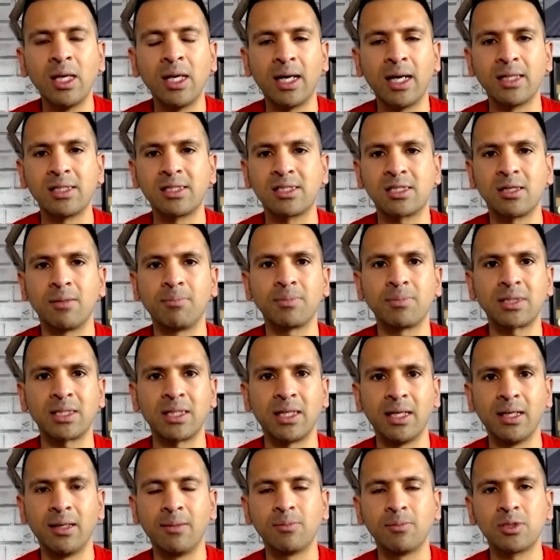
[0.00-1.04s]
And
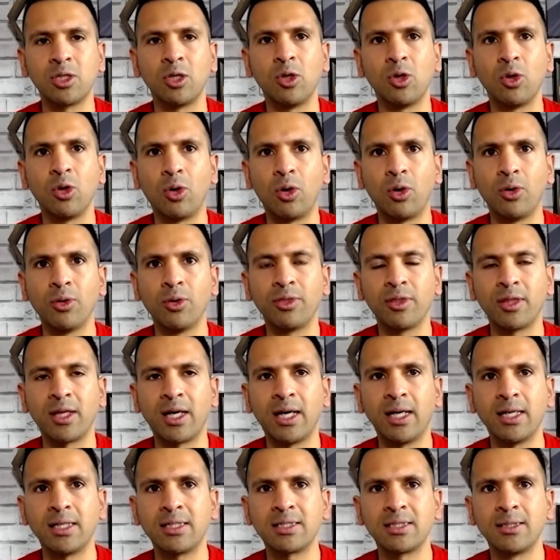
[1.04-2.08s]
sometimes on
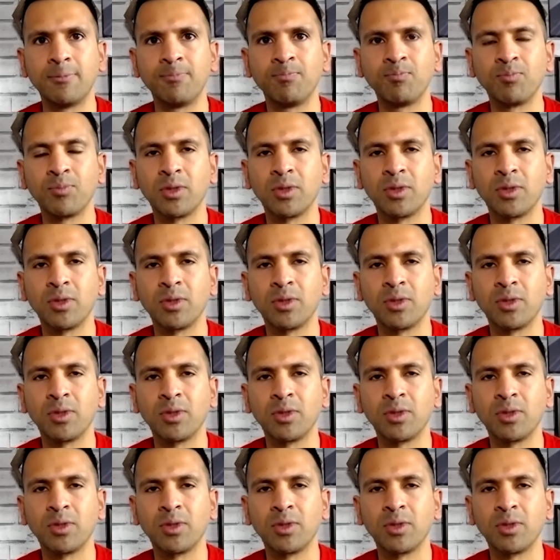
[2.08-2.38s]
that